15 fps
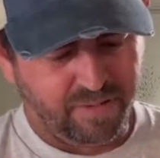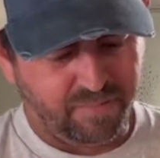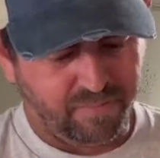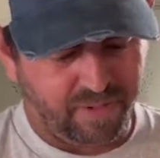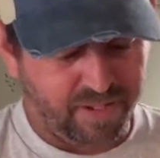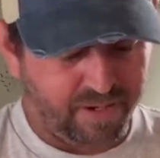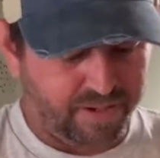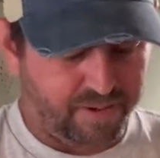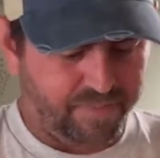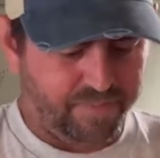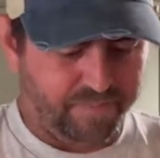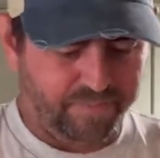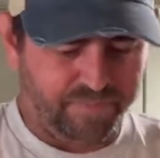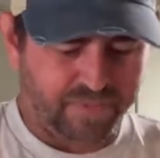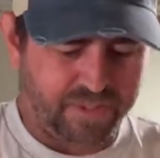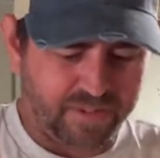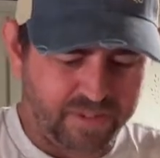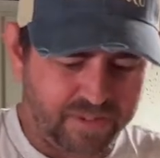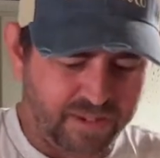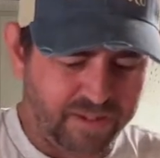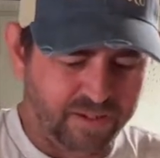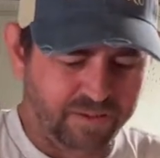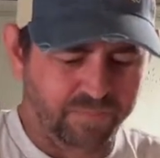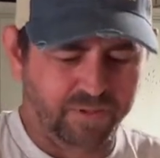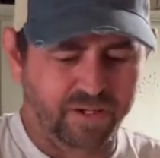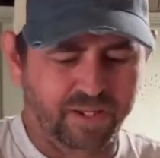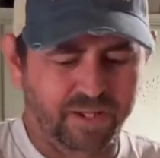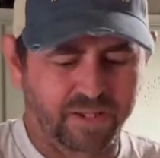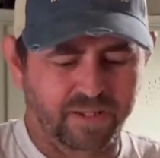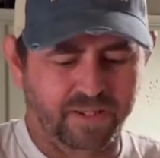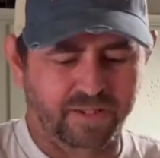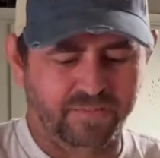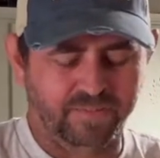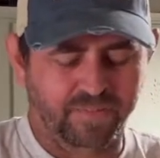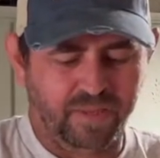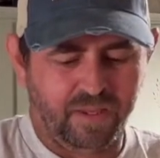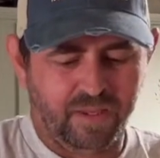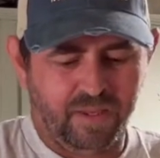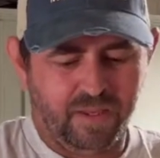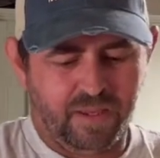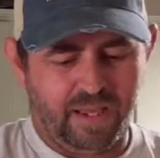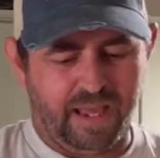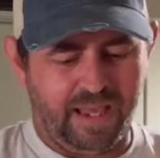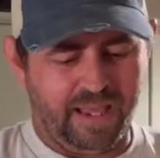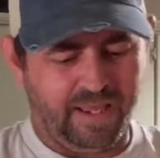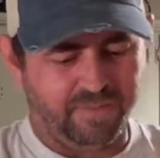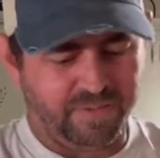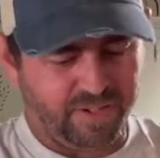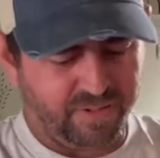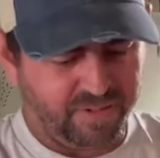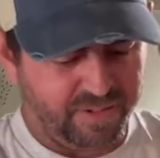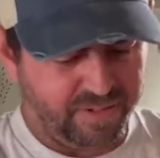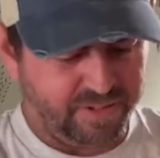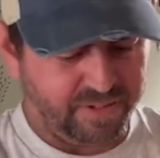But they look pretty good. I am going to